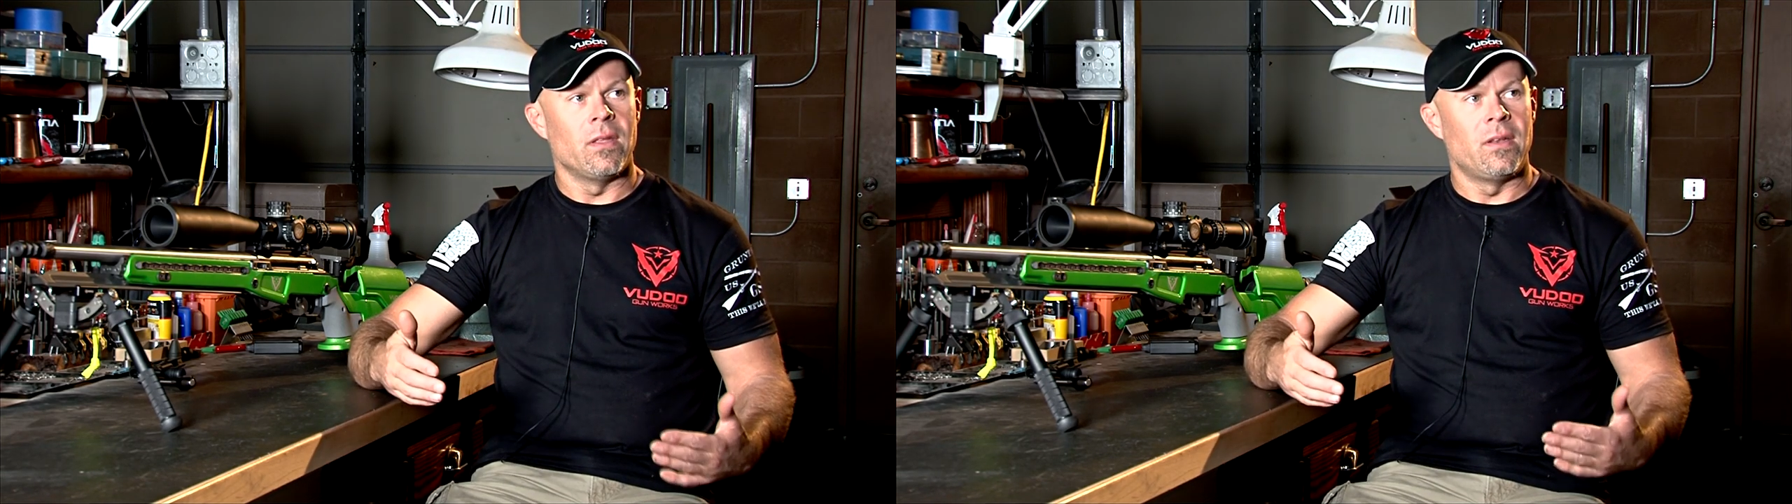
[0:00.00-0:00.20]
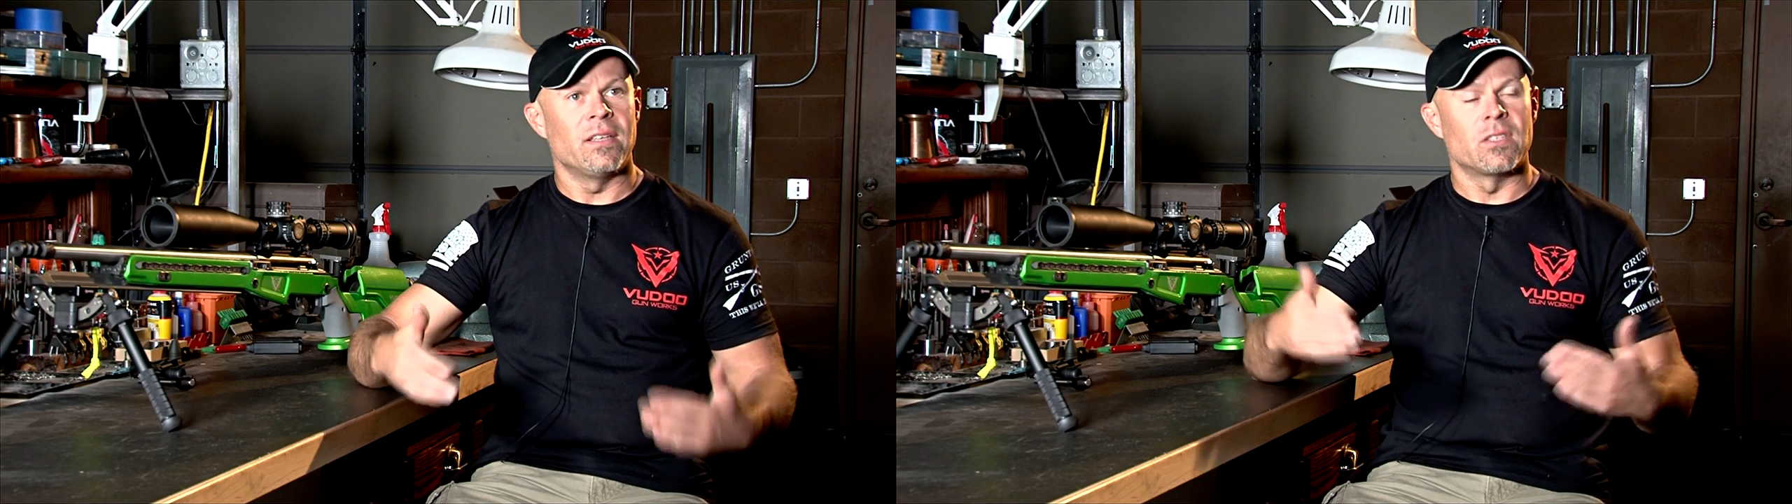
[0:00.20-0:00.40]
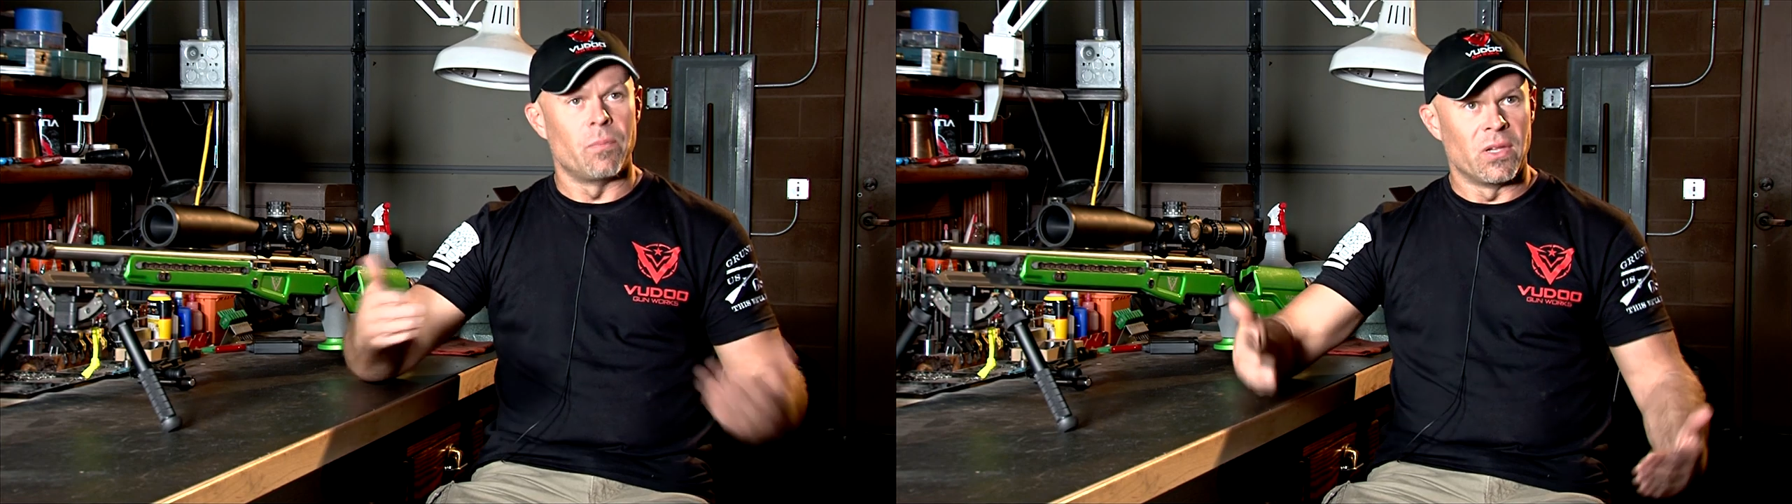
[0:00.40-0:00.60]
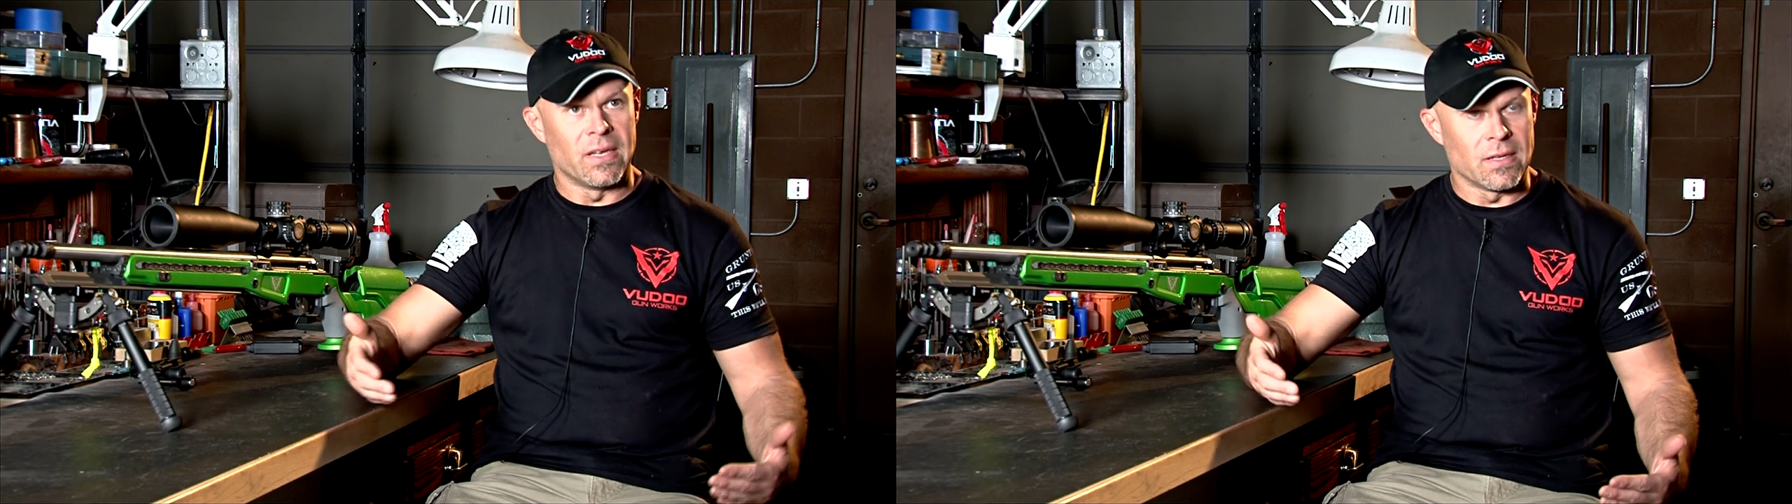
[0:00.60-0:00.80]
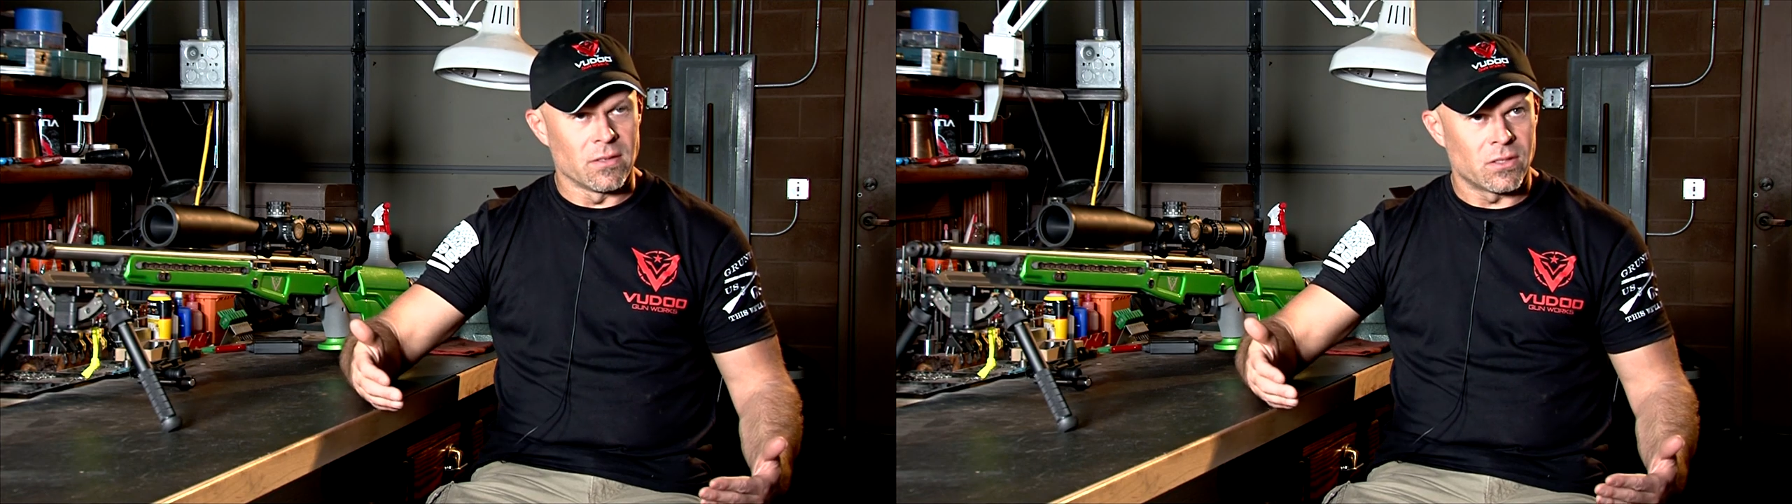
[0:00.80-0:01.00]

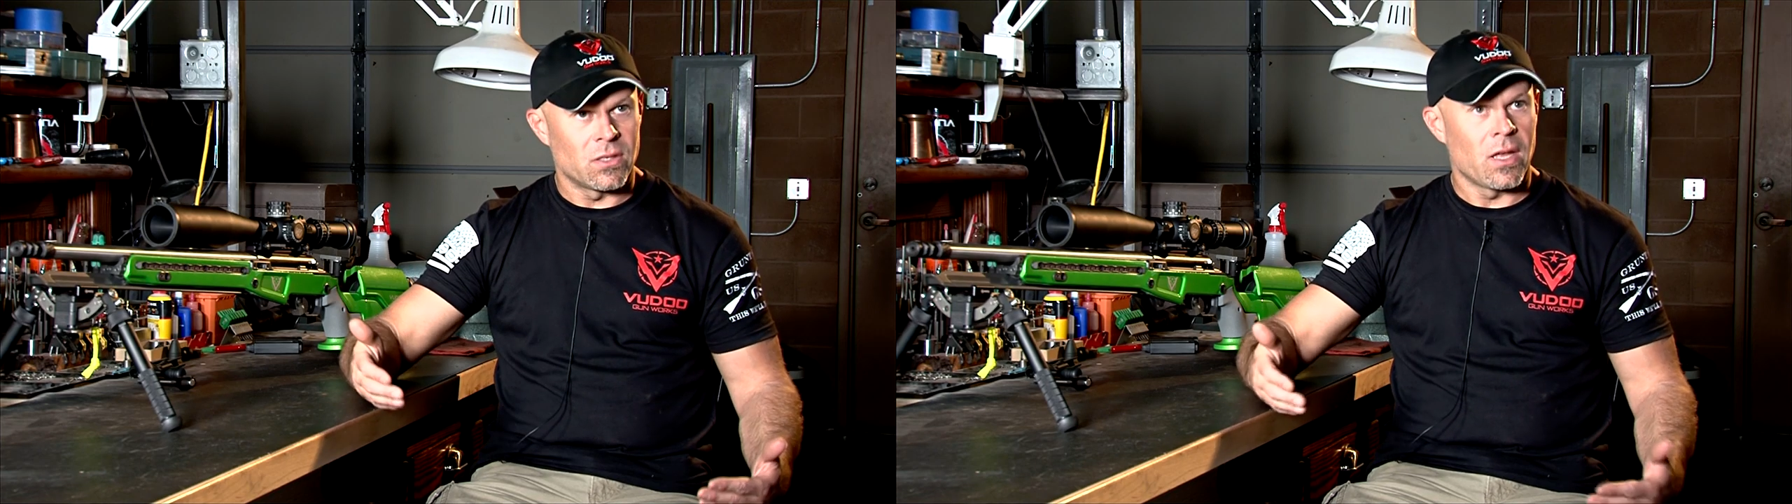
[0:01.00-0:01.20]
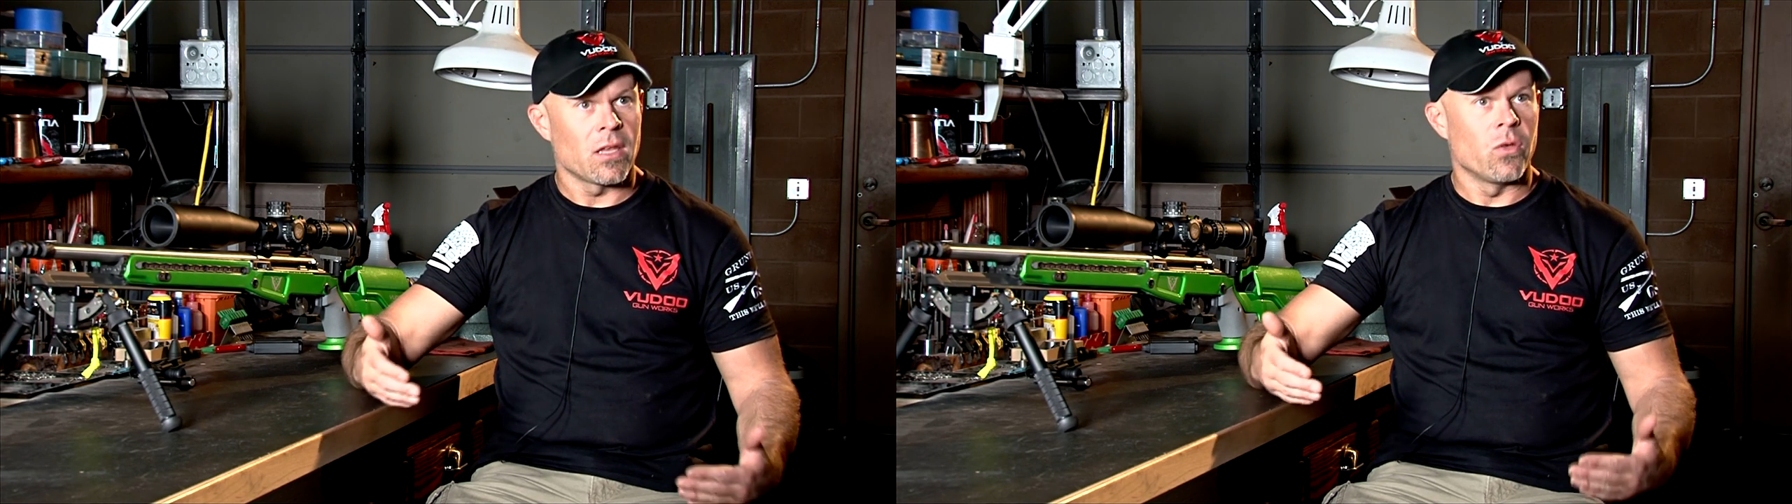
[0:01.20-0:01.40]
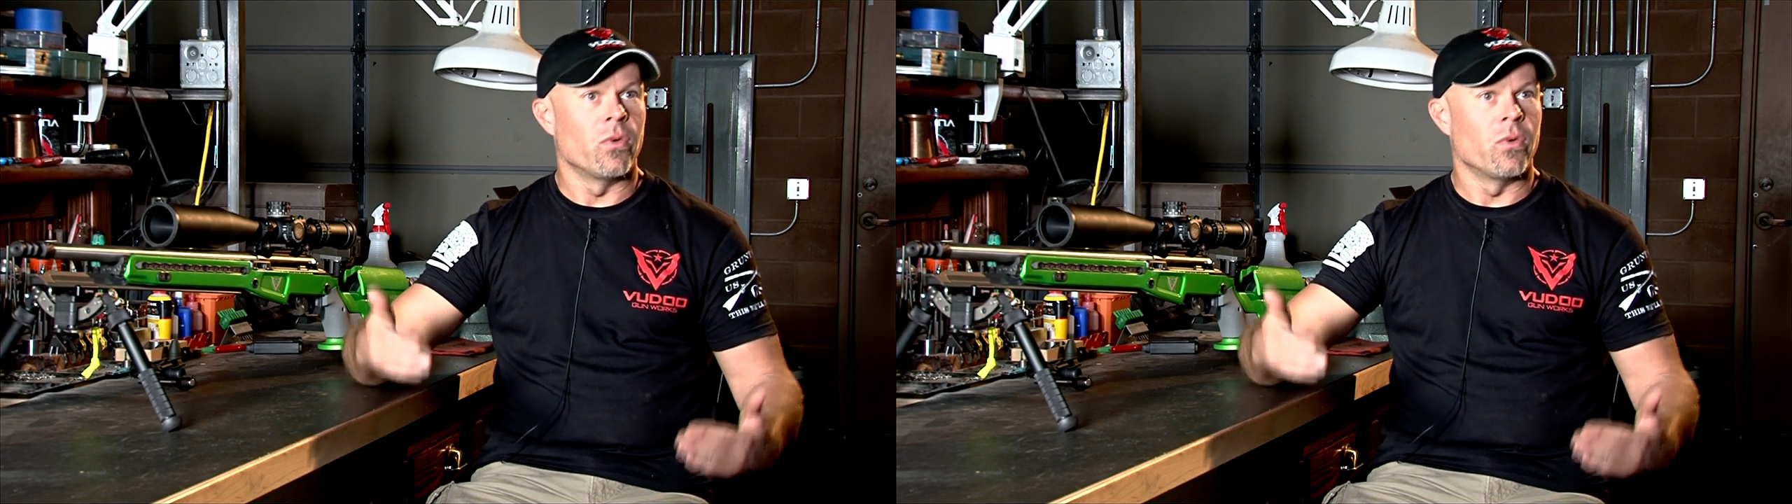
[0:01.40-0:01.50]
disciplines that you